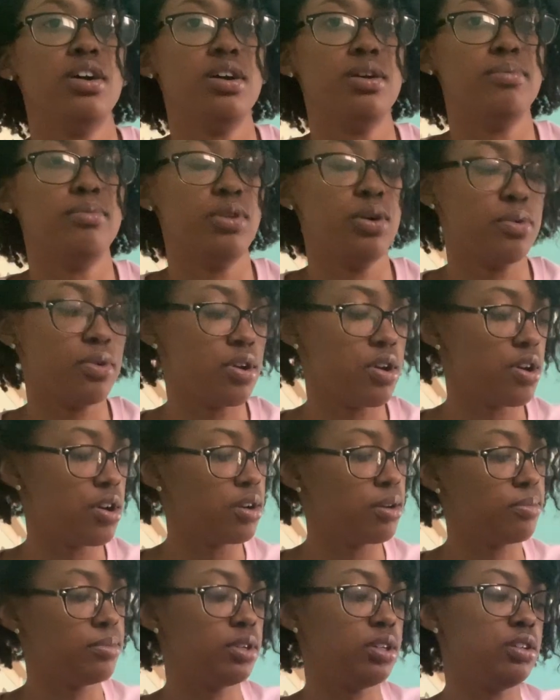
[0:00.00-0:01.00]
lower
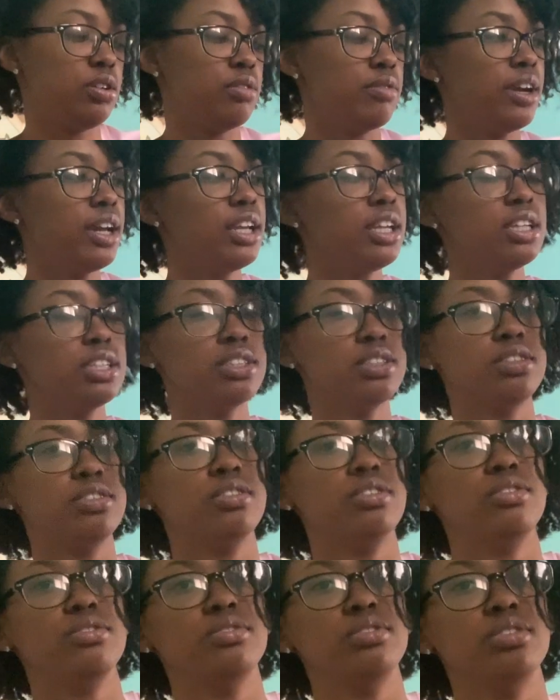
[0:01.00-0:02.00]
arm, and your radius is
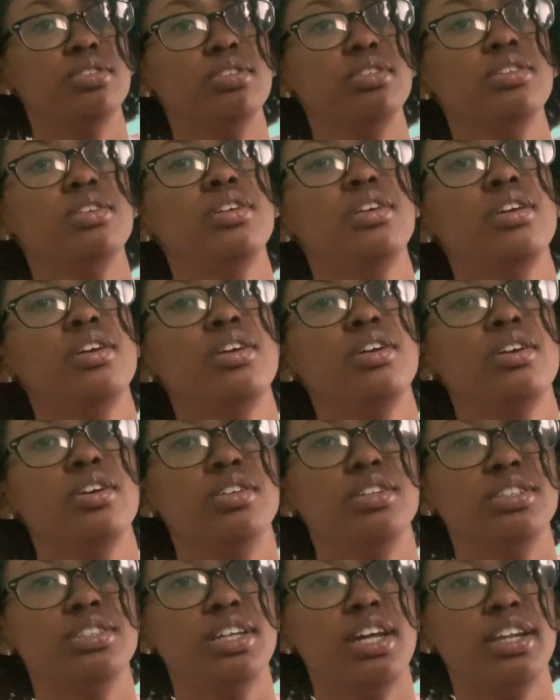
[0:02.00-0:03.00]
closer on
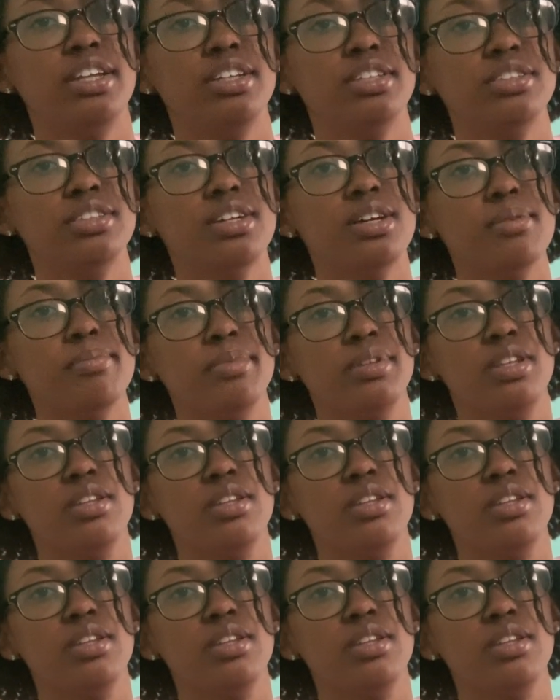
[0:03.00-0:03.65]
the side of your thumb, and